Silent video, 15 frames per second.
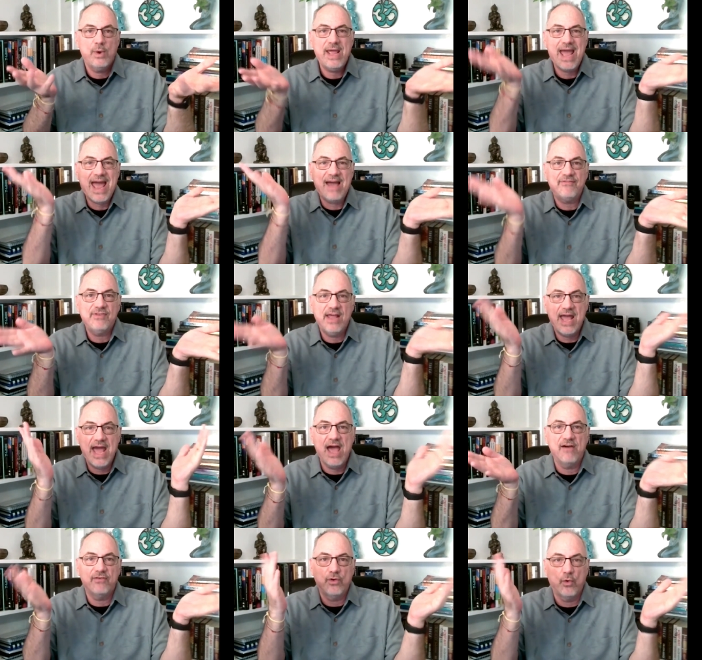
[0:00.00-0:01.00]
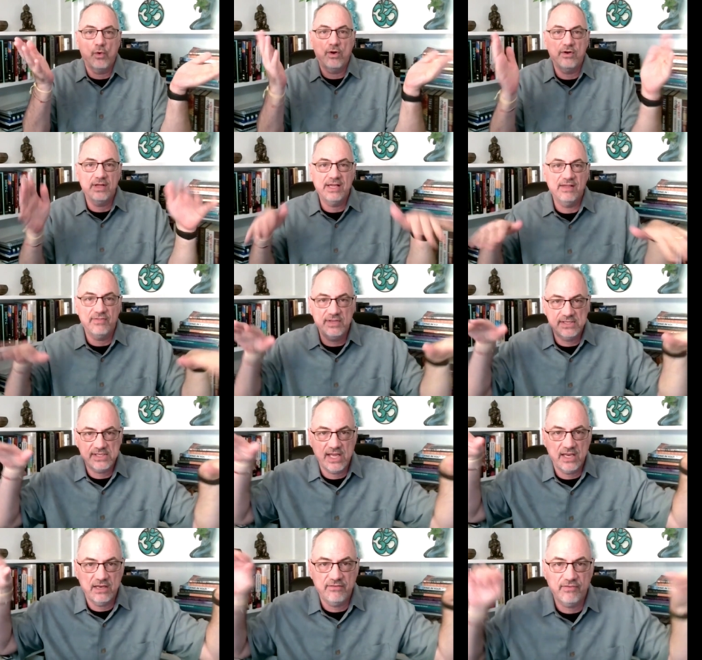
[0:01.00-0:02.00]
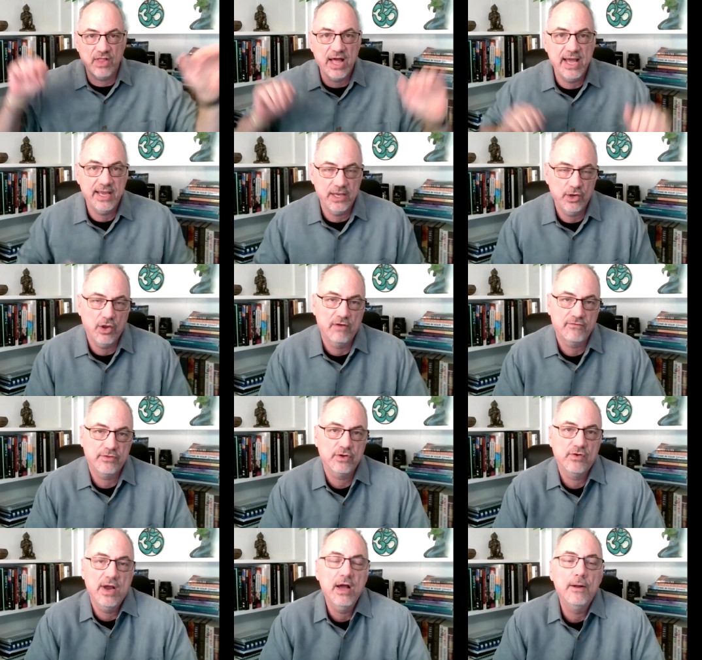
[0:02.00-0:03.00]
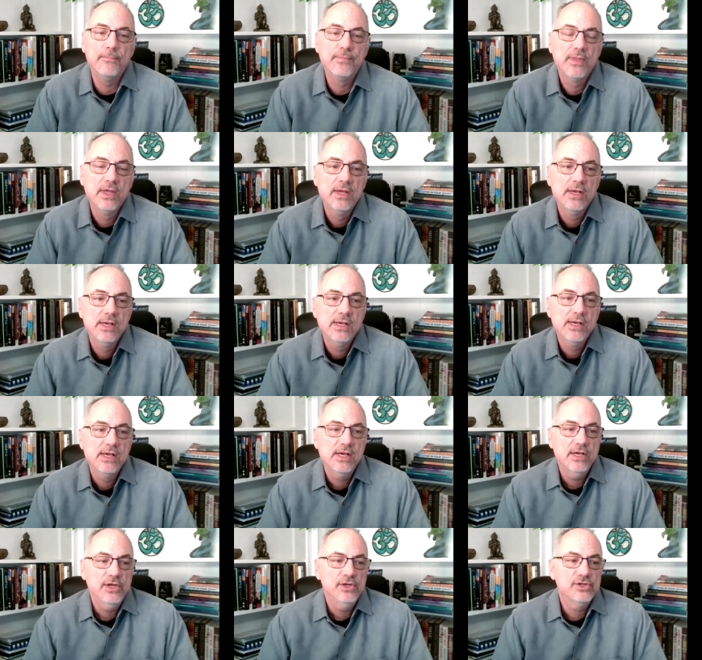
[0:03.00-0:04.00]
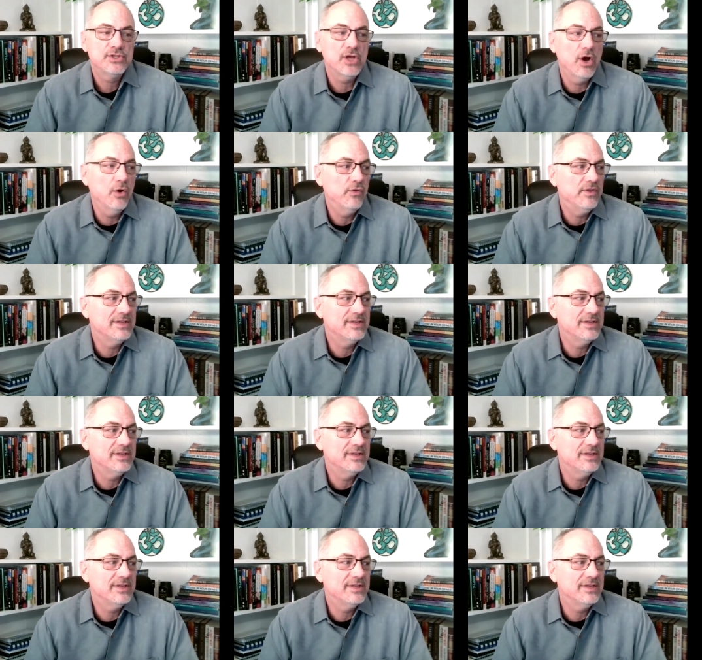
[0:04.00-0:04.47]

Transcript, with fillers: we have to have in order to get this thing to fly and get off the ground so